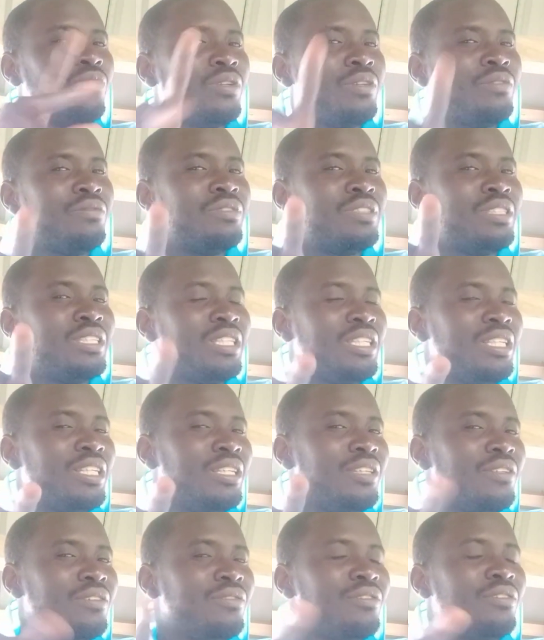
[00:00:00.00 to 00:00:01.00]
50
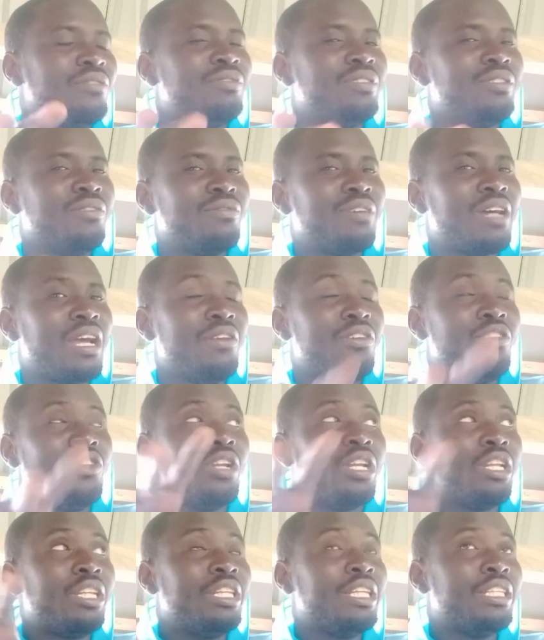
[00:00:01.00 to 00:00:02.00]
55 you
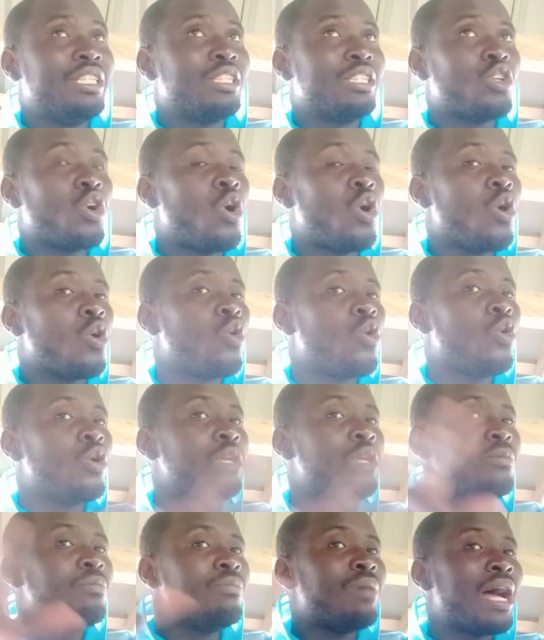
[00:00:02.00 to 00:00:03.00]
know that it is all
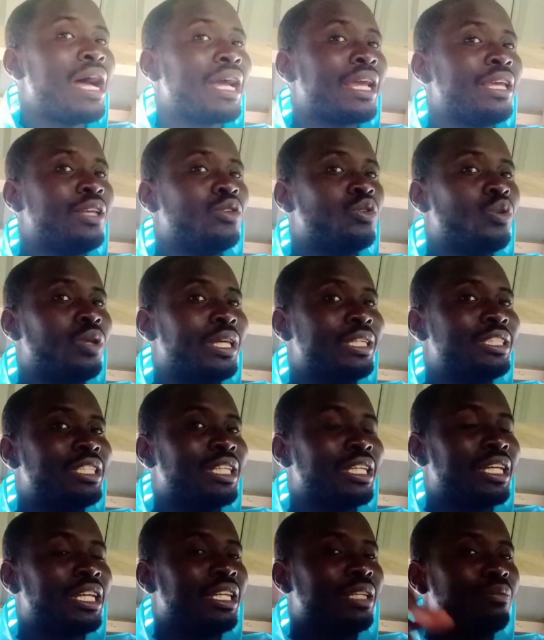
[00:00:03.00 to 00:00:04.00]
going back into the
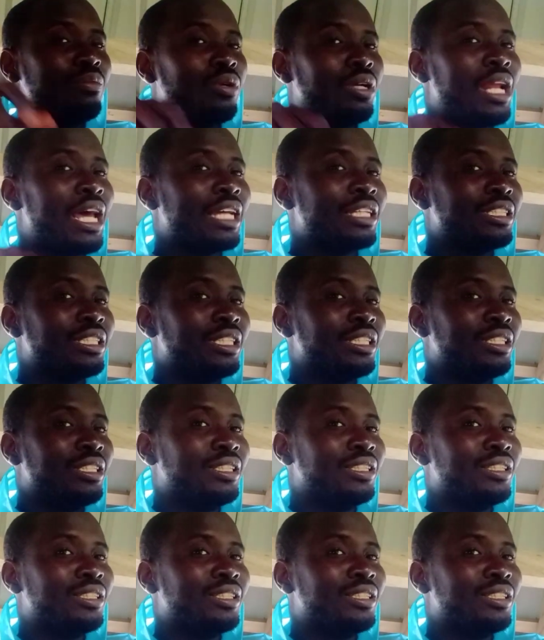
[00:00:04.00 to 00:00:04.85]
chicken production